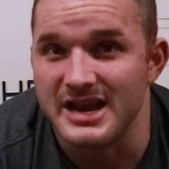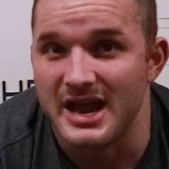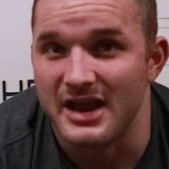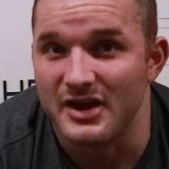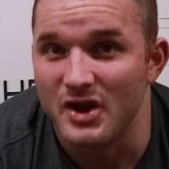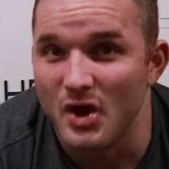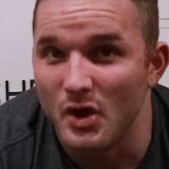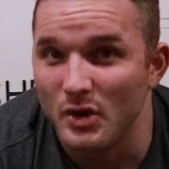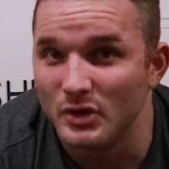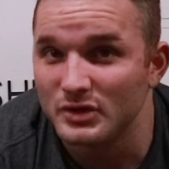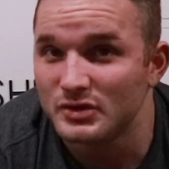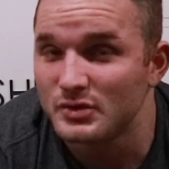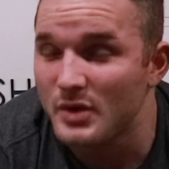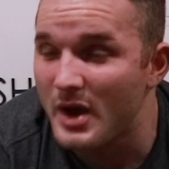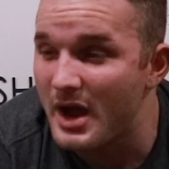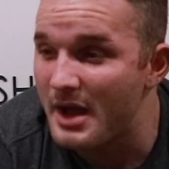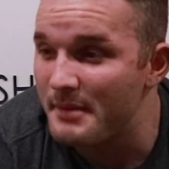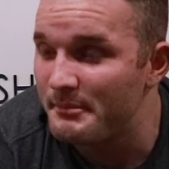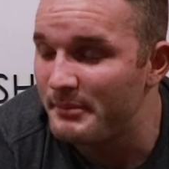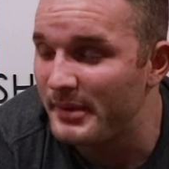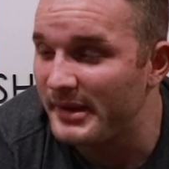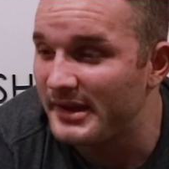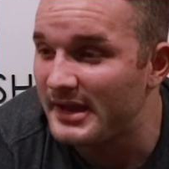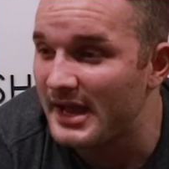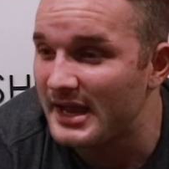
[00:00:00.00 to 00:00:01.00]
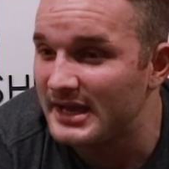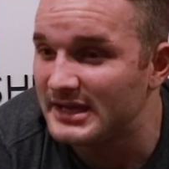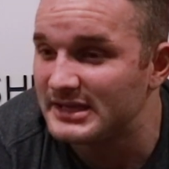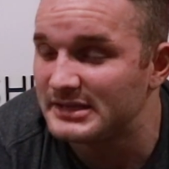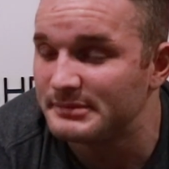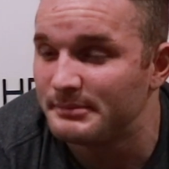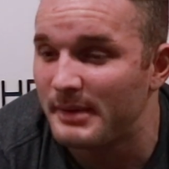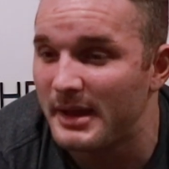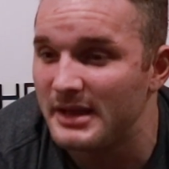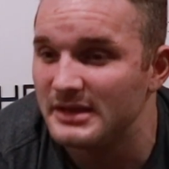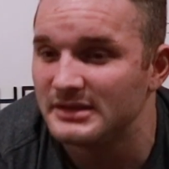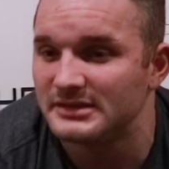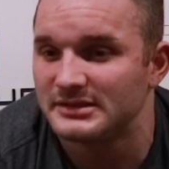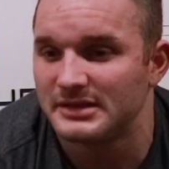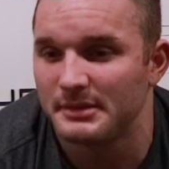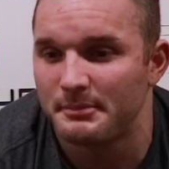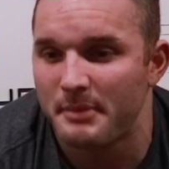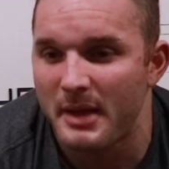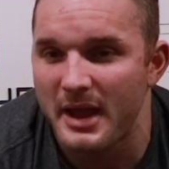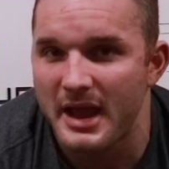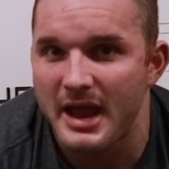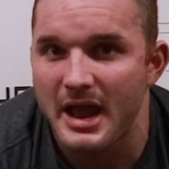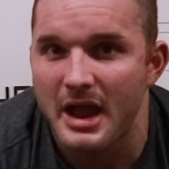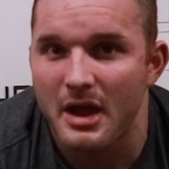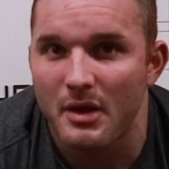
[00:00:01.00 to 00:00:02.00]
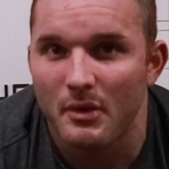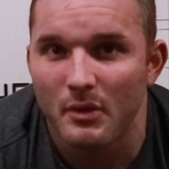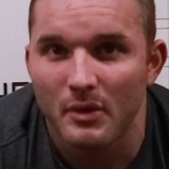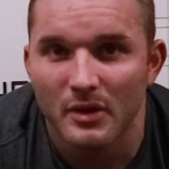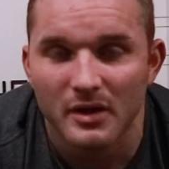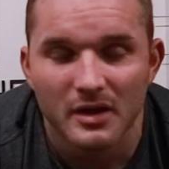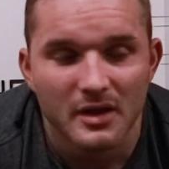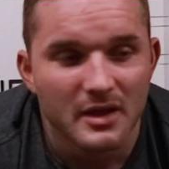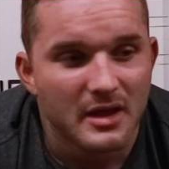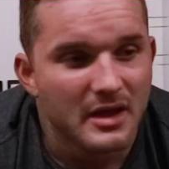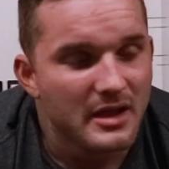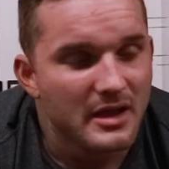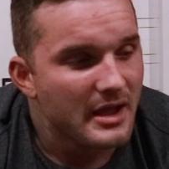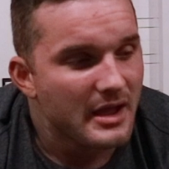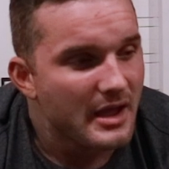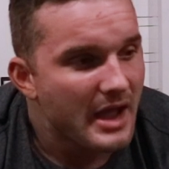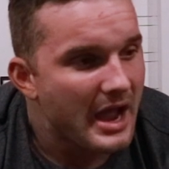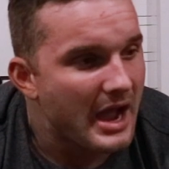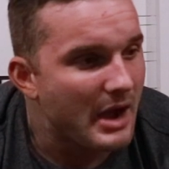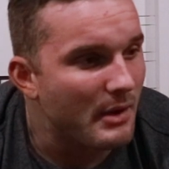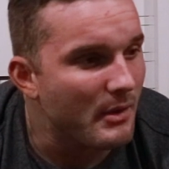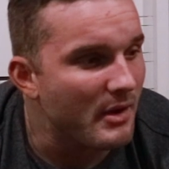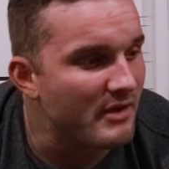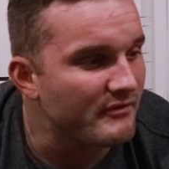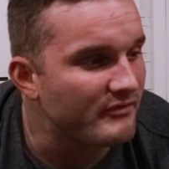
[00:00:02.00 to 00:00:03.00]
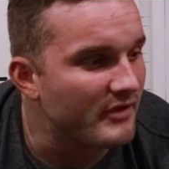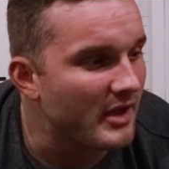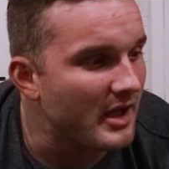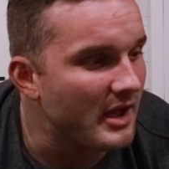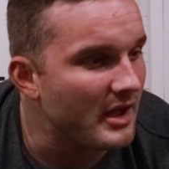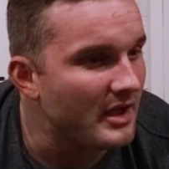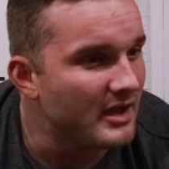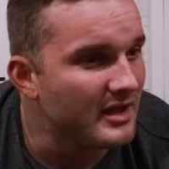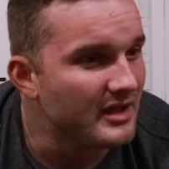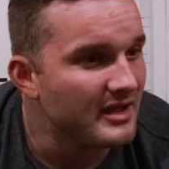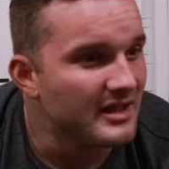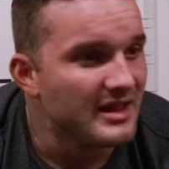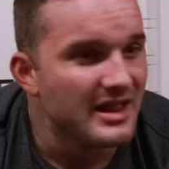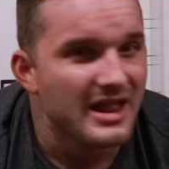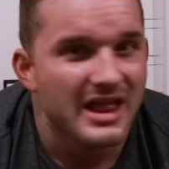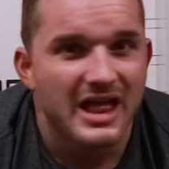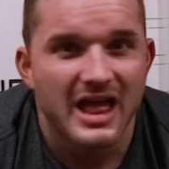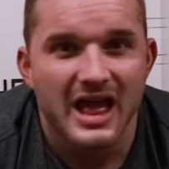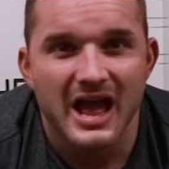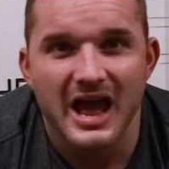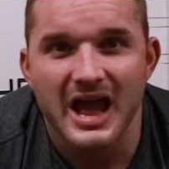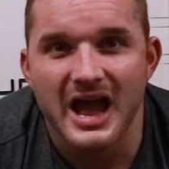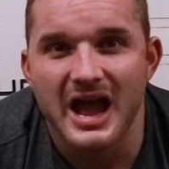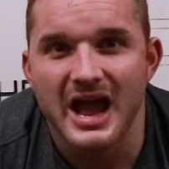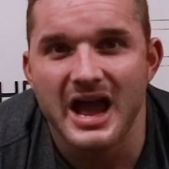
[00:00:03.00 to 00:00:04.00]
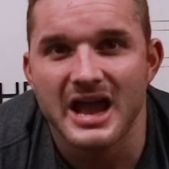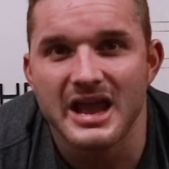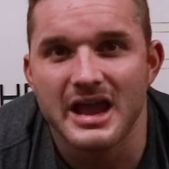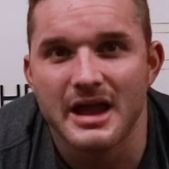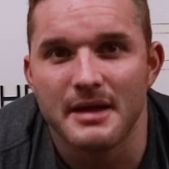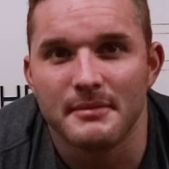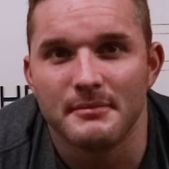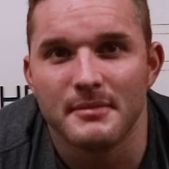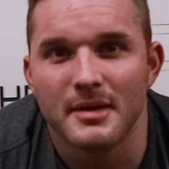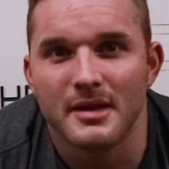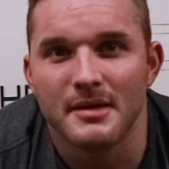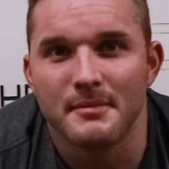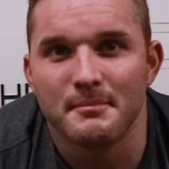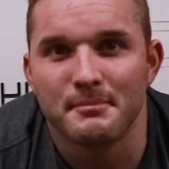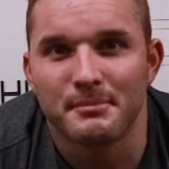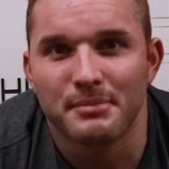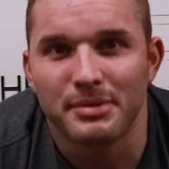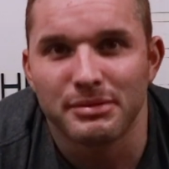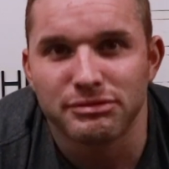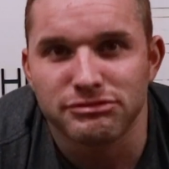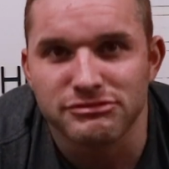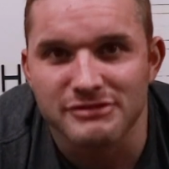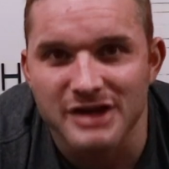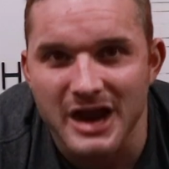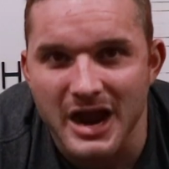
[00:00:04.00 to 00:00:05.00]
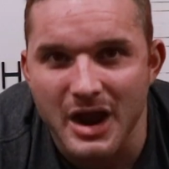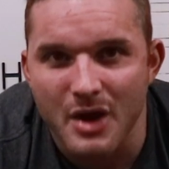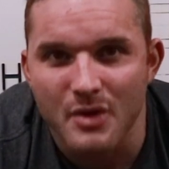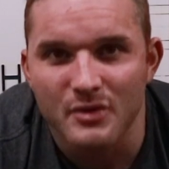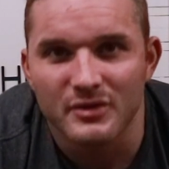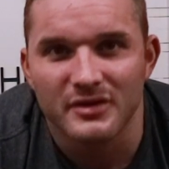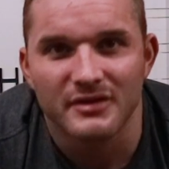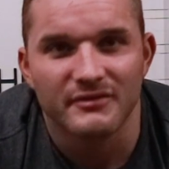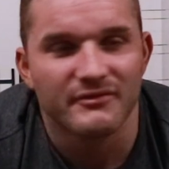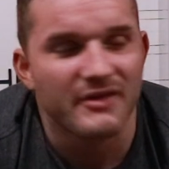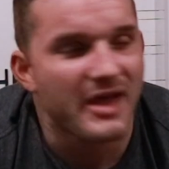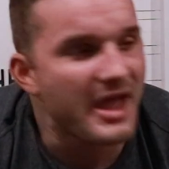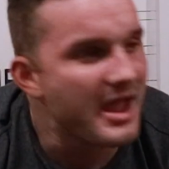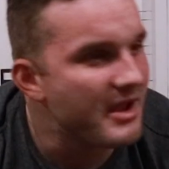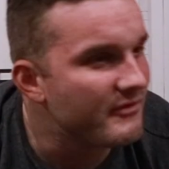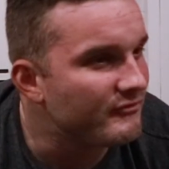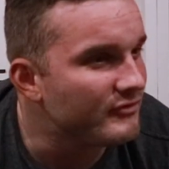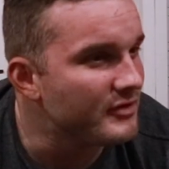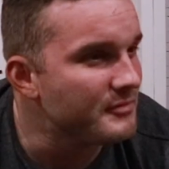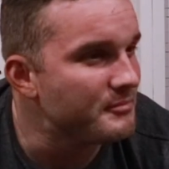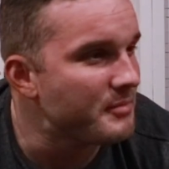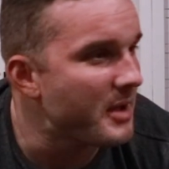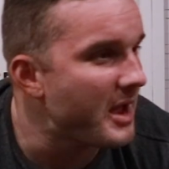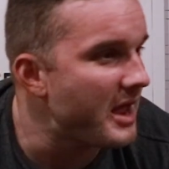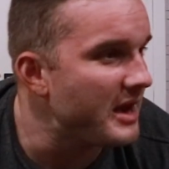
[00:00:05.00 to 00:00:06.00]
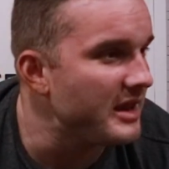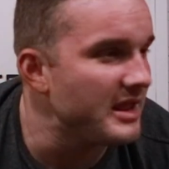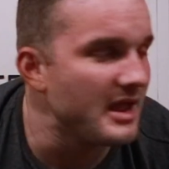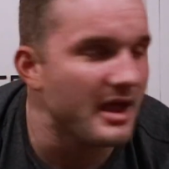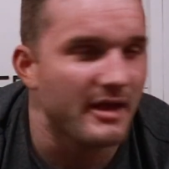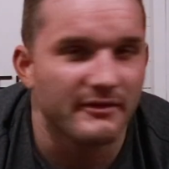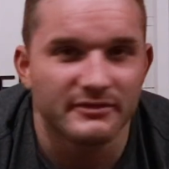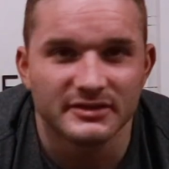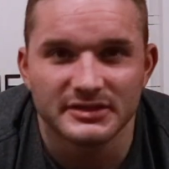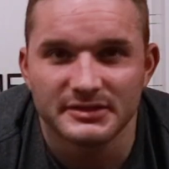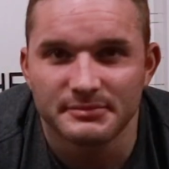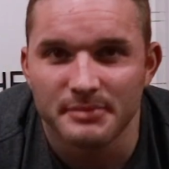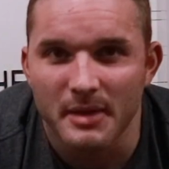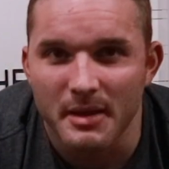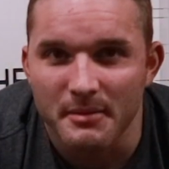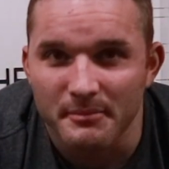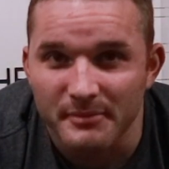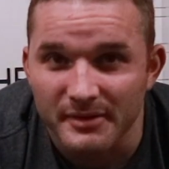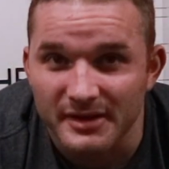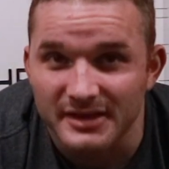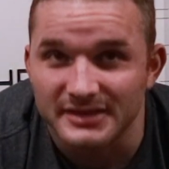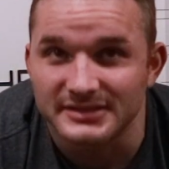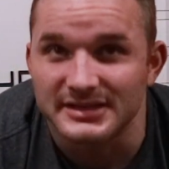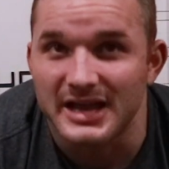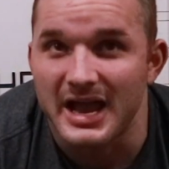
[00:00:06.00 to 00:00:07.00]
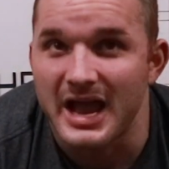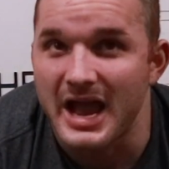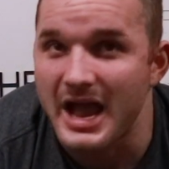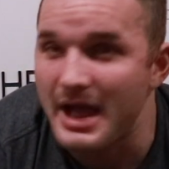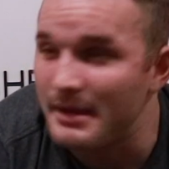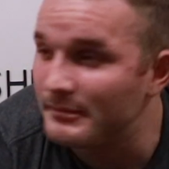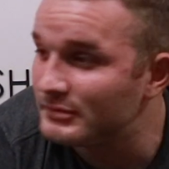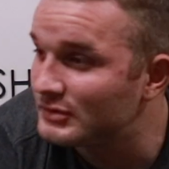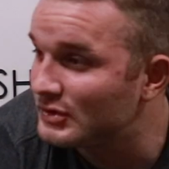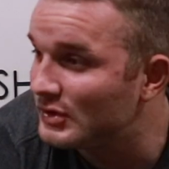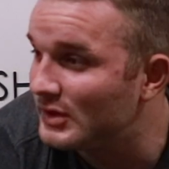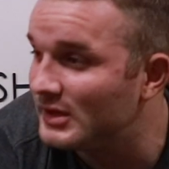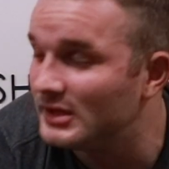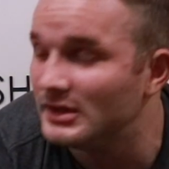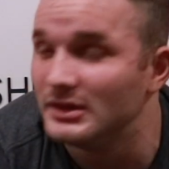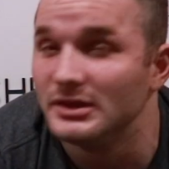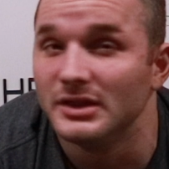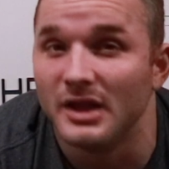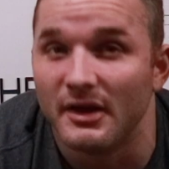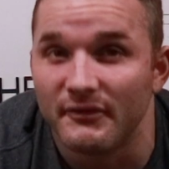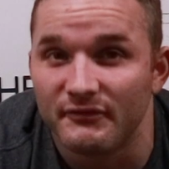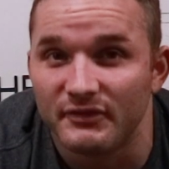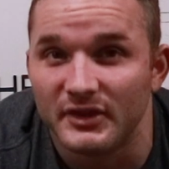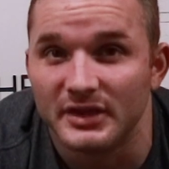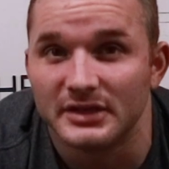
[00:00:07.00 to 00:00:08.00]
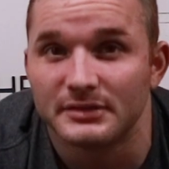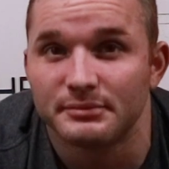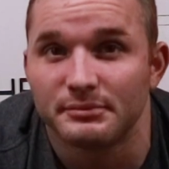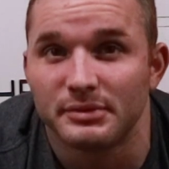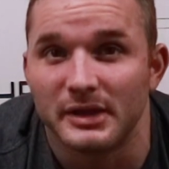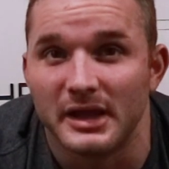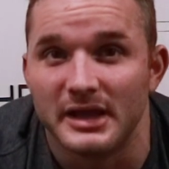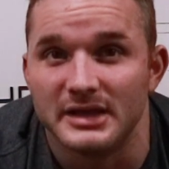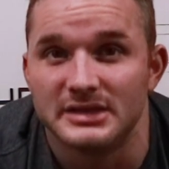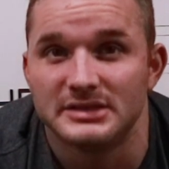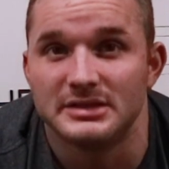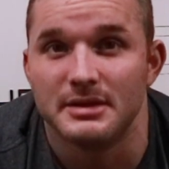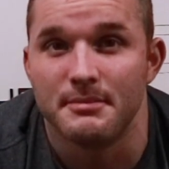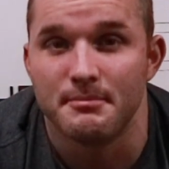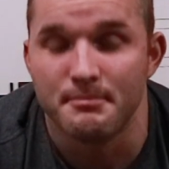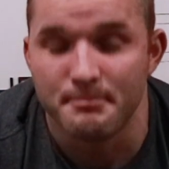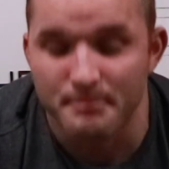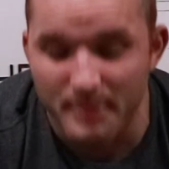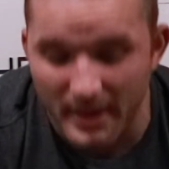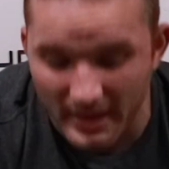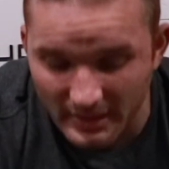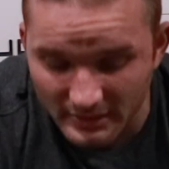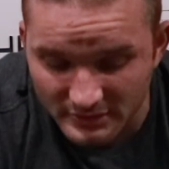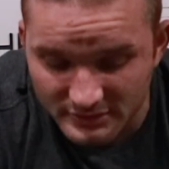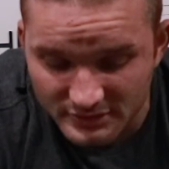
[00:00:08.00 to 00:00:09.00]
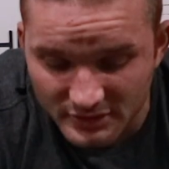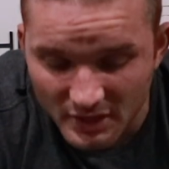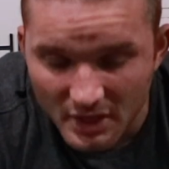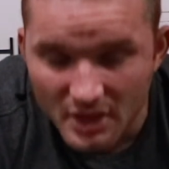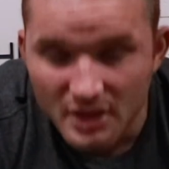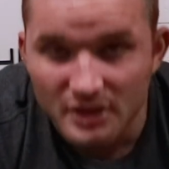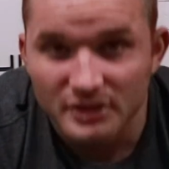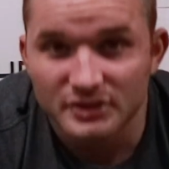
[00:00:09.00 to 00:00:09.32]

I know it was quite a big expense to pay out, however, I am proud of every penny I've spent because I absolutely love this place to bits.